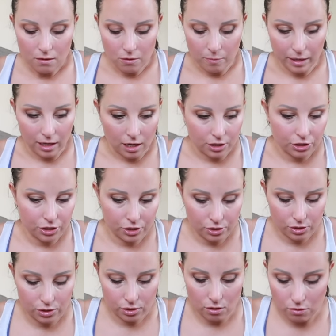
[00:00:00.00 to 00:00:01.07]
Oh my gosh,
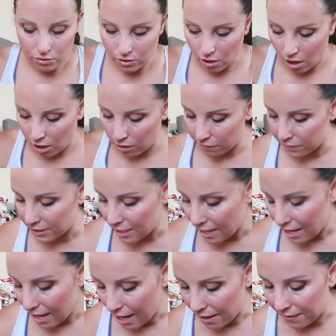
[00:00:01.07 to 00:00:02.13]
so soft.
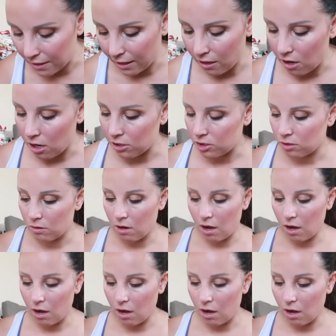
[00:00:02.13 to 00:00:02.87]
And then I also